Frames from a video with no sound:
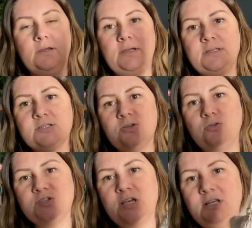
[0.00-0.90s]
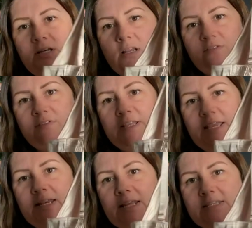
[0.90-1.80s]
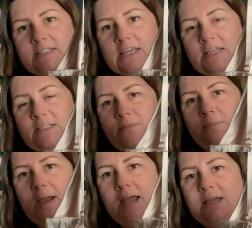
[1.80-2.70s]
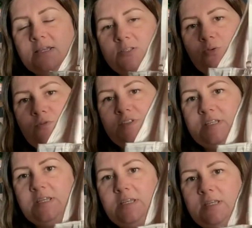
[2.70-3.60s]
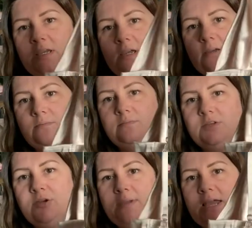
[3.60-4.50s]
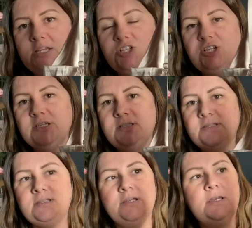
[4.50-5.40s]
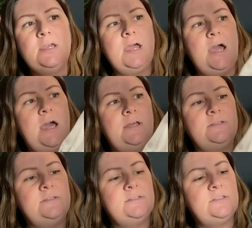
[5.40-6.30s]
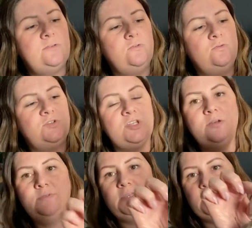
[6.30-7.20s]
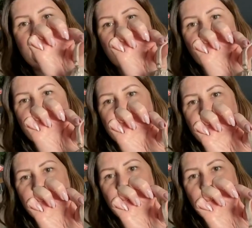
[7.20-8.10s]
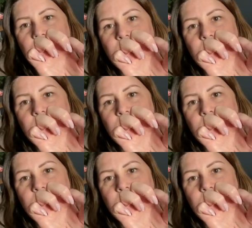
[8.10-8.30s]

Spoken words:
It's got a lovely elasticated back, so obviously no catches, and also the adjustable